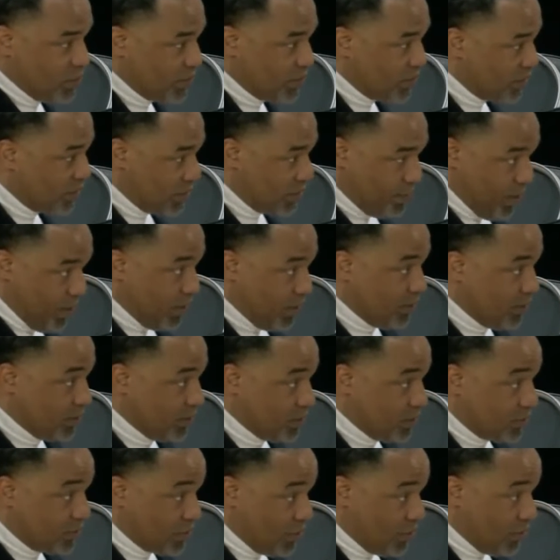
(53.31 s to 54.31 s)
which is to build
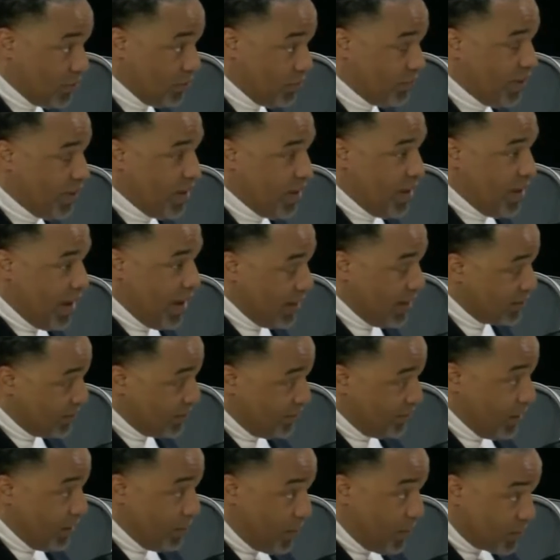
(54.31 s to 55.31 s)
and serve and
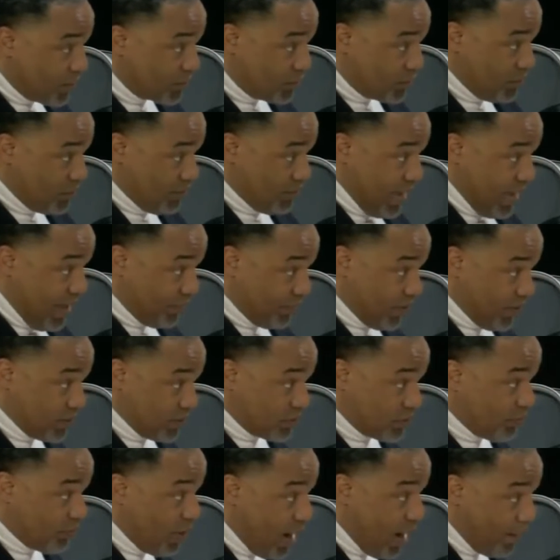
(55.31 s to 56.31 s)
develop our student
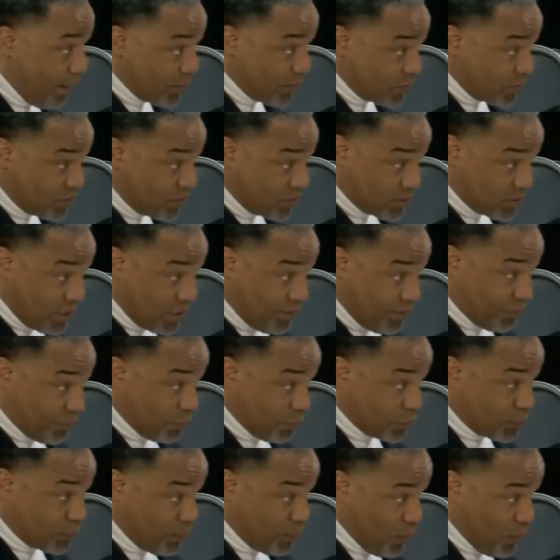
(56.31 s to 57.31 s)
athletes for opportunities in life through